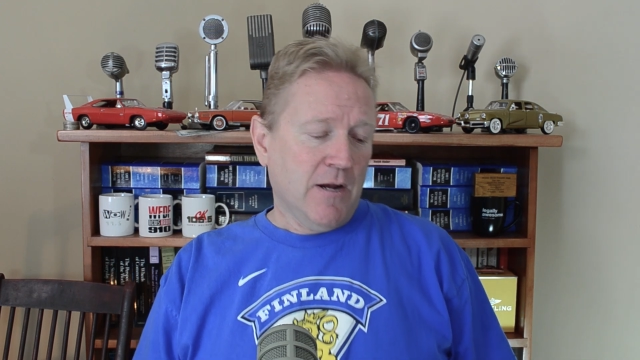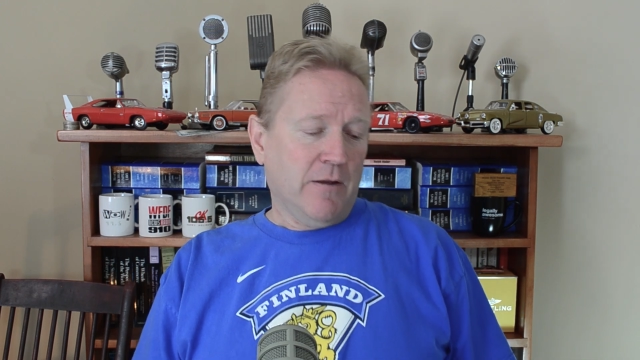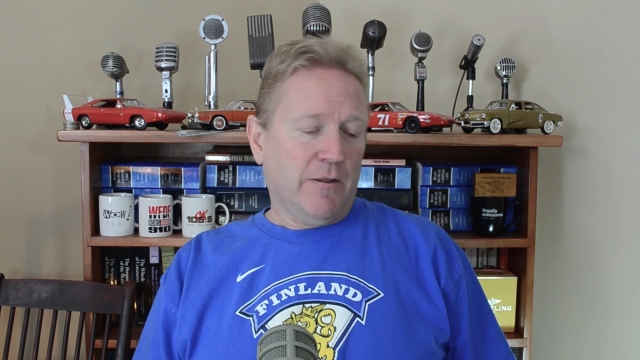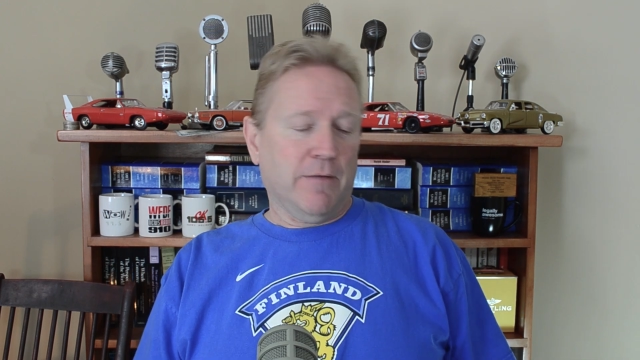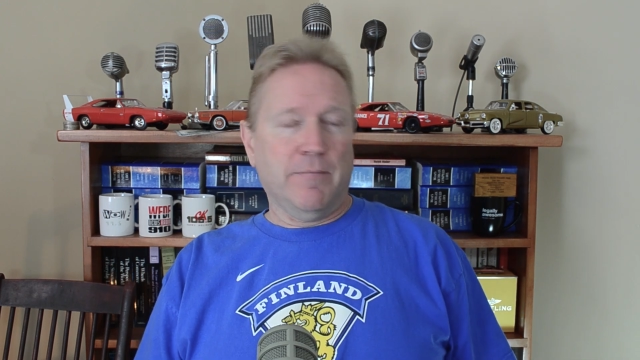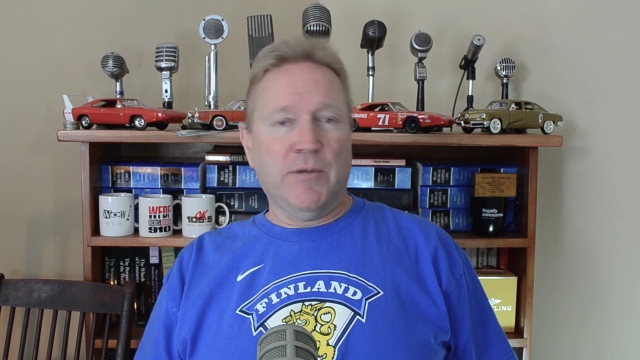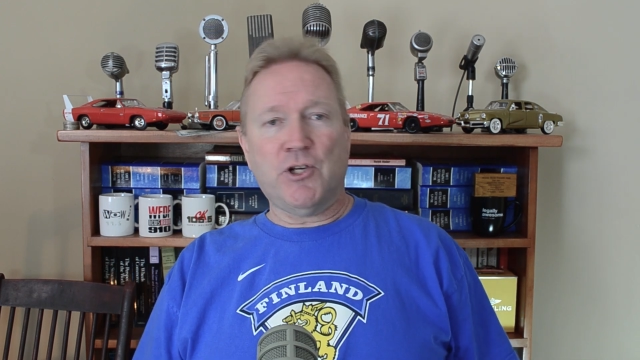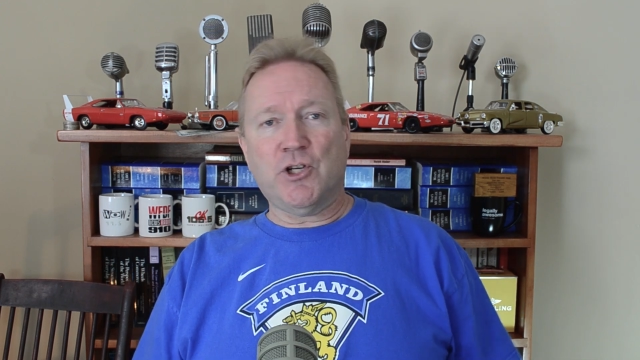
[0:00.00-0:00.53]

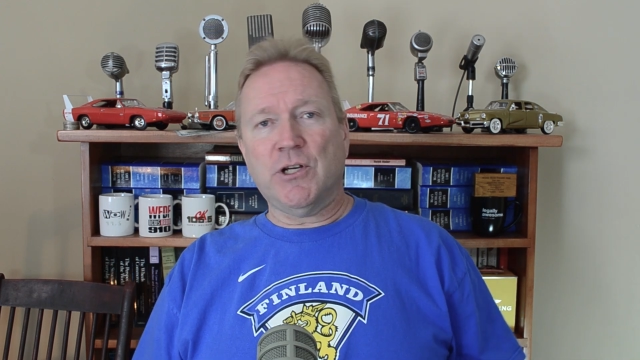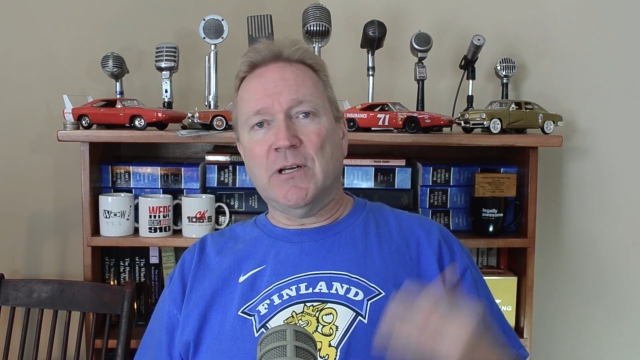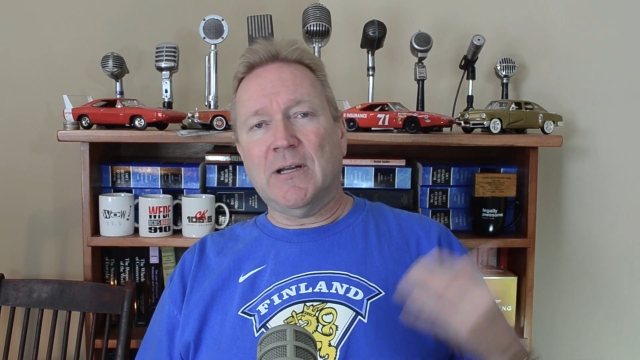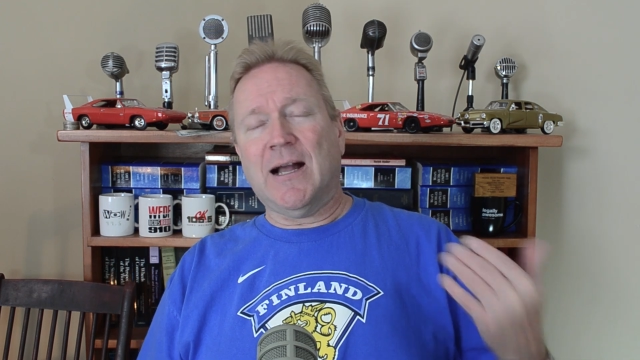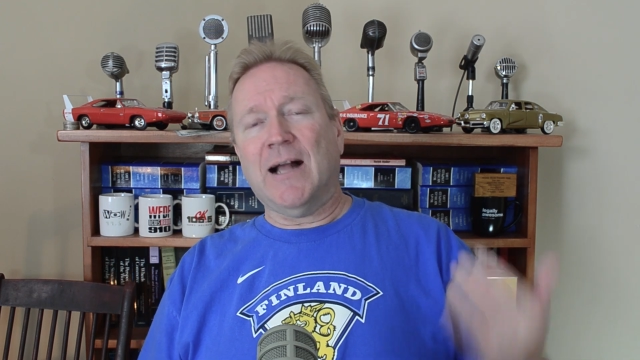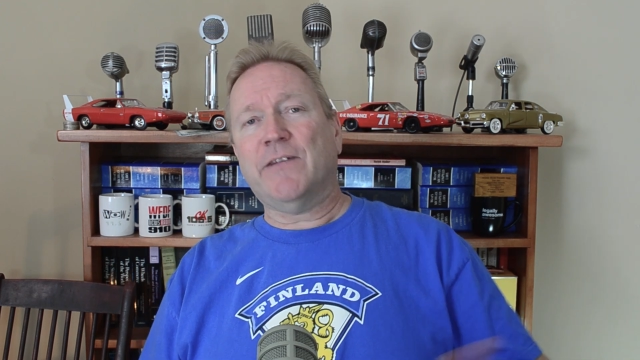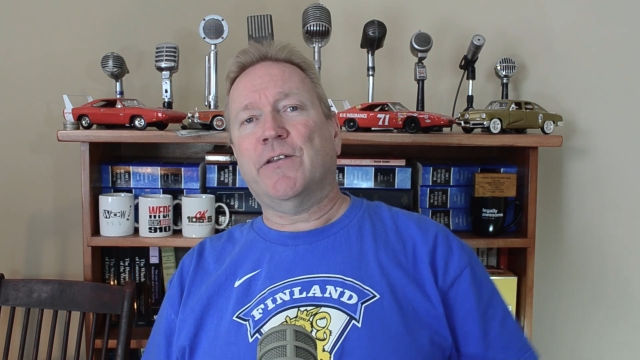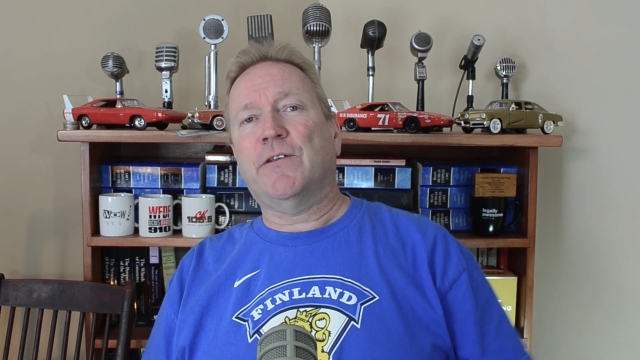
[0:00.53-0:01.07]
the Michigan
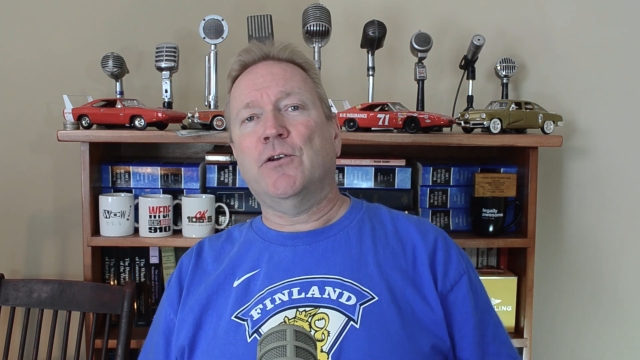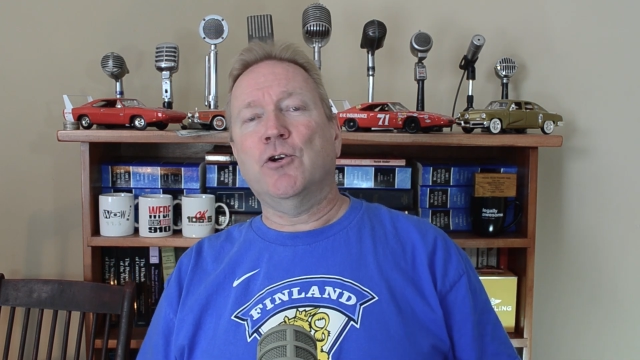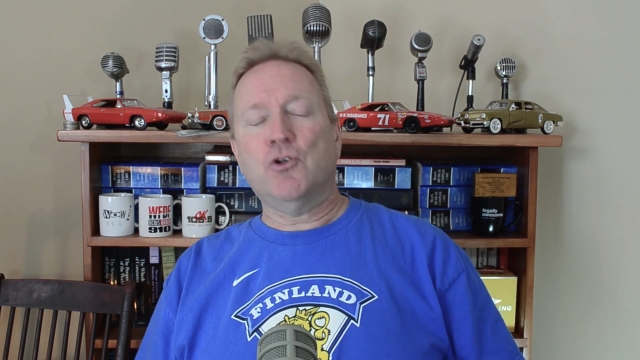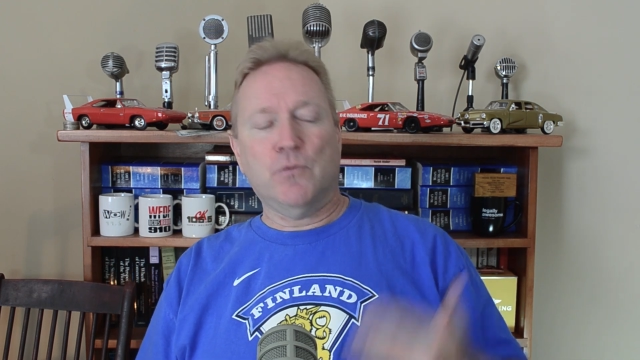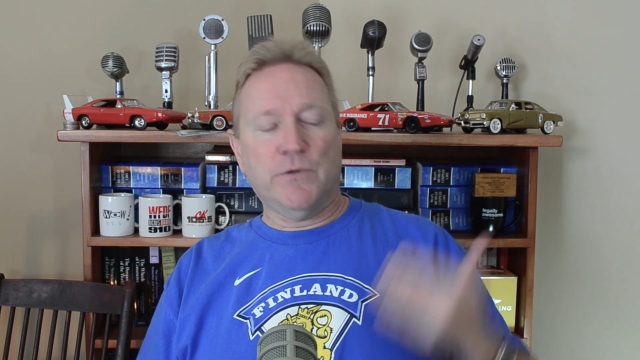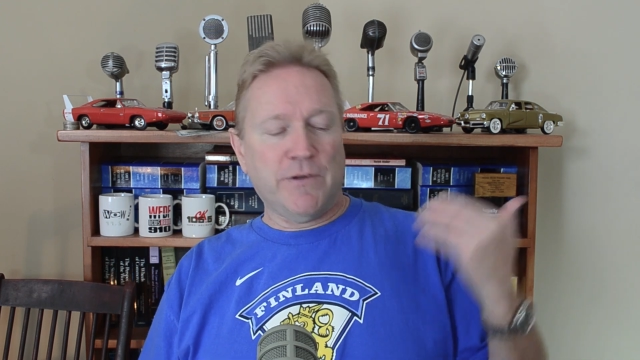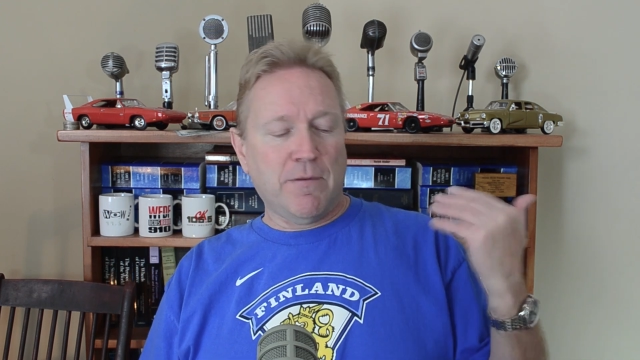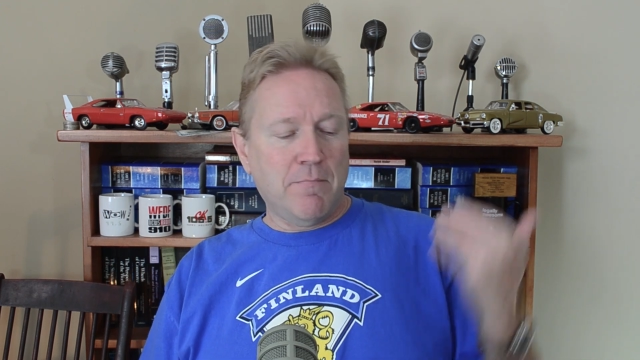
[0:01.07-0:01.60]
Constitution
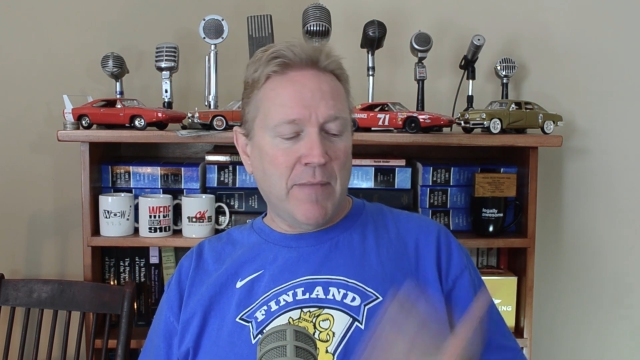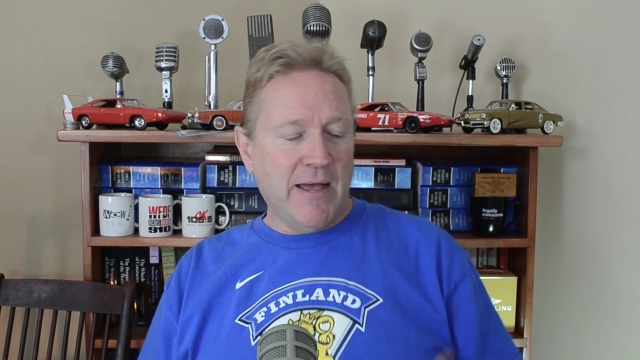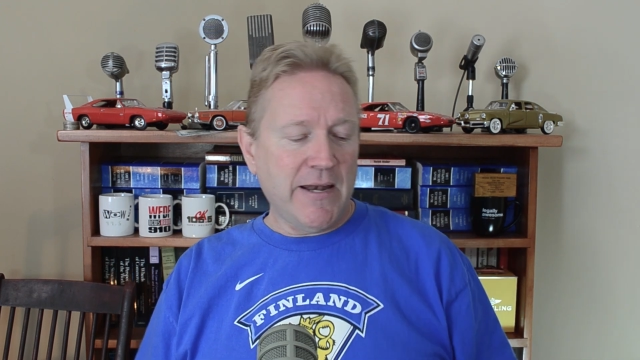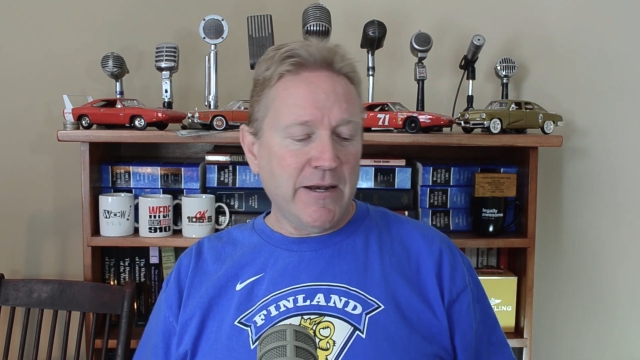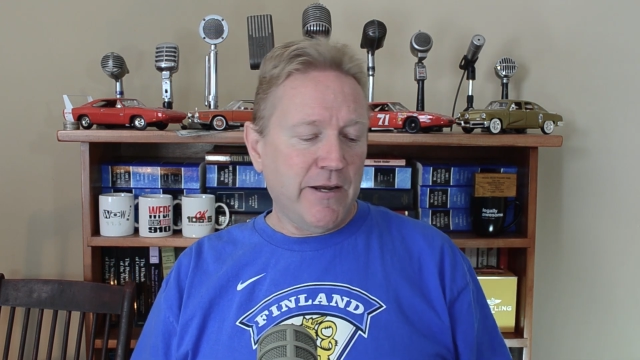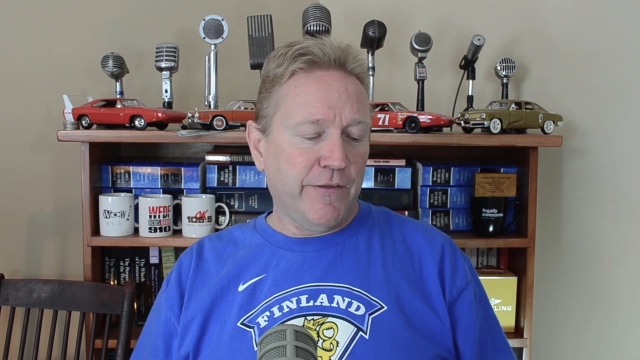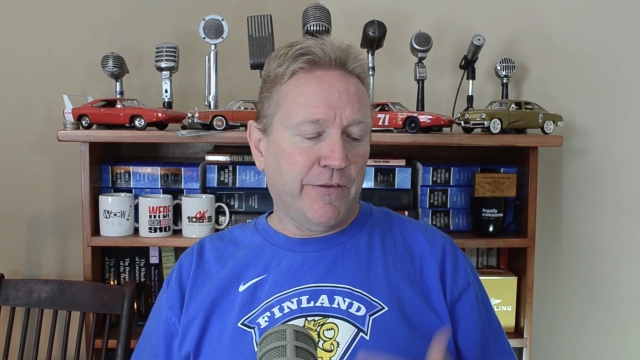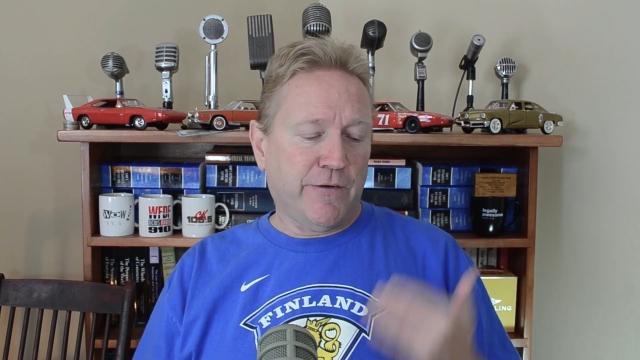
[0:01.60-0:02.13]
was
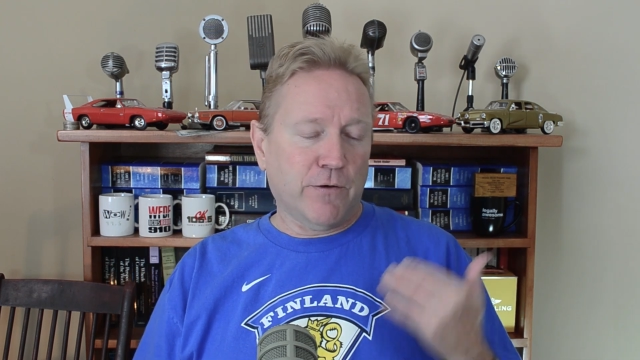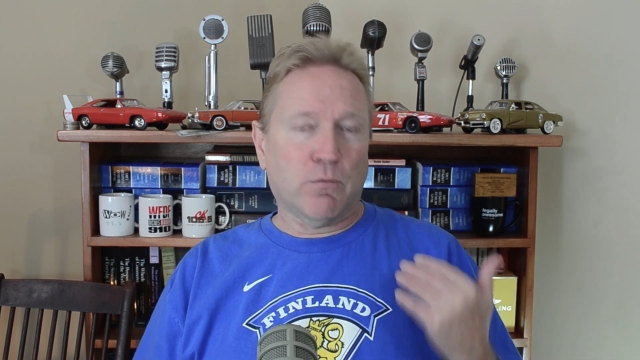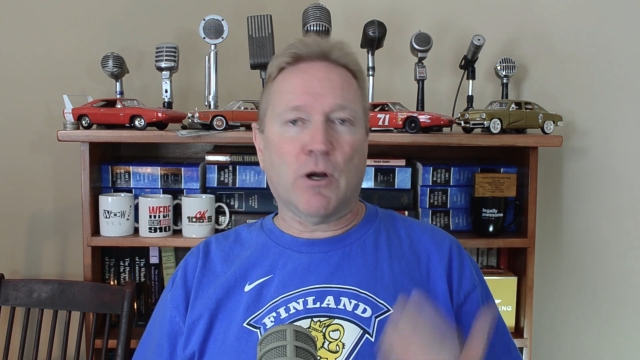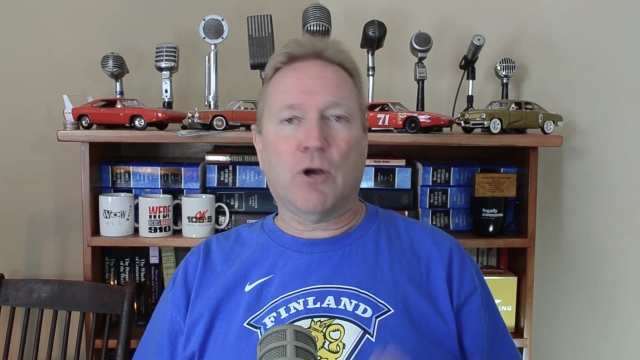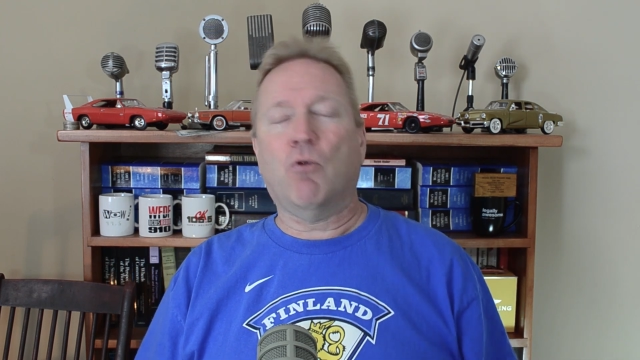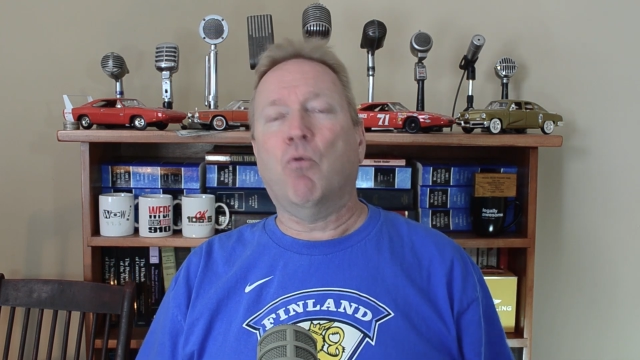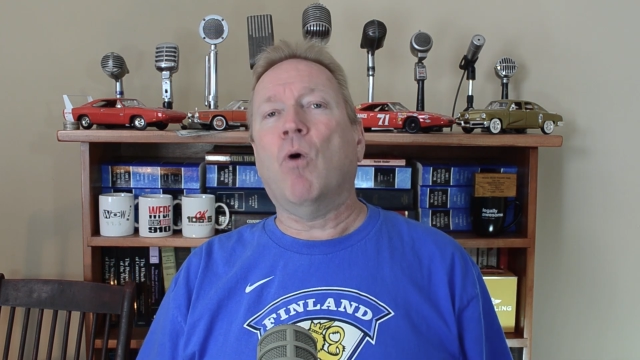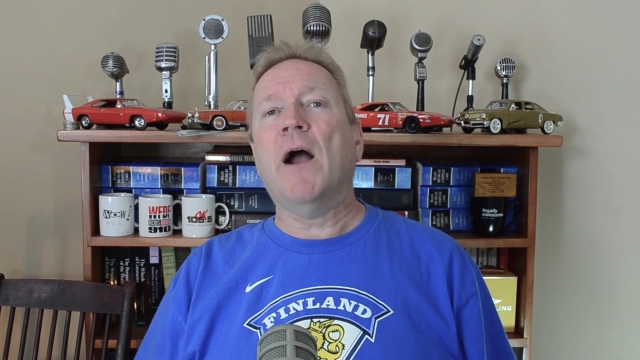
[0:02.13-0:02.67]
amended to
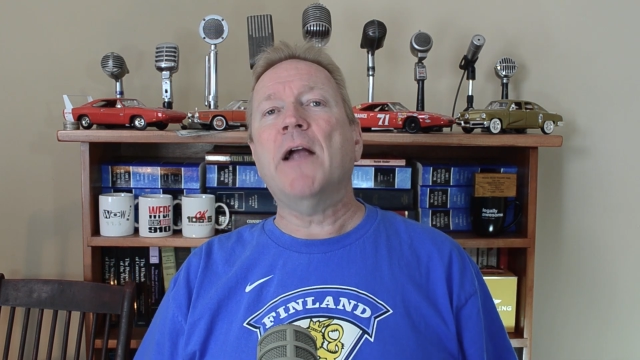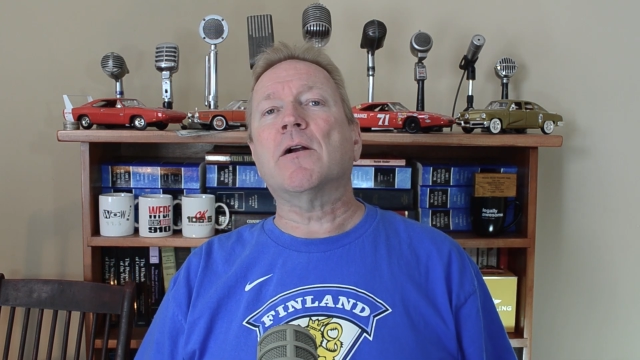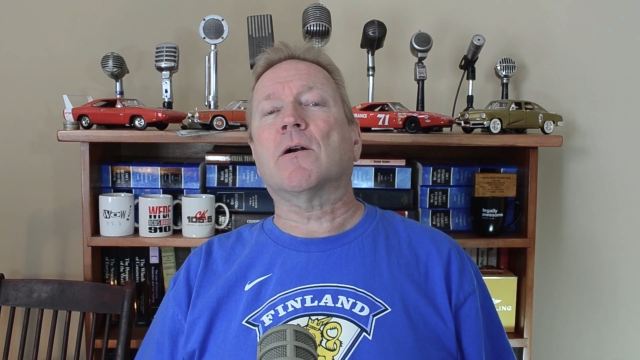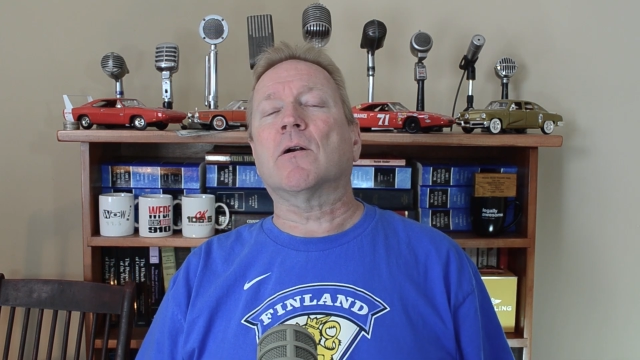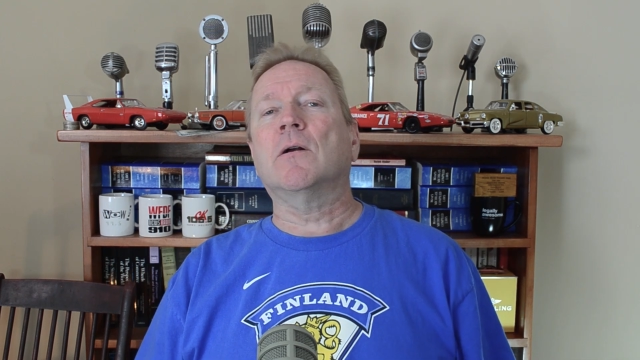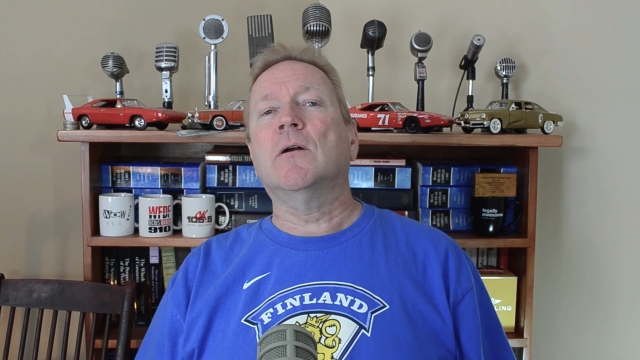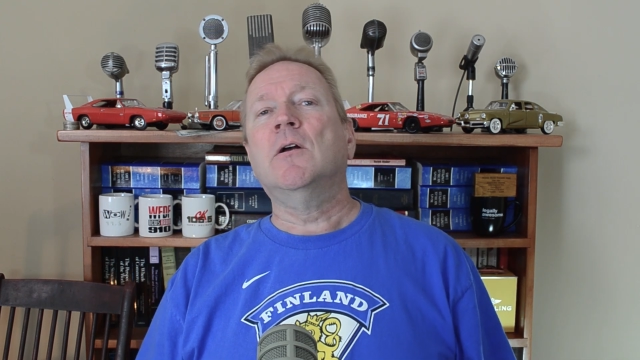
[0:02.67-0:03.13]
require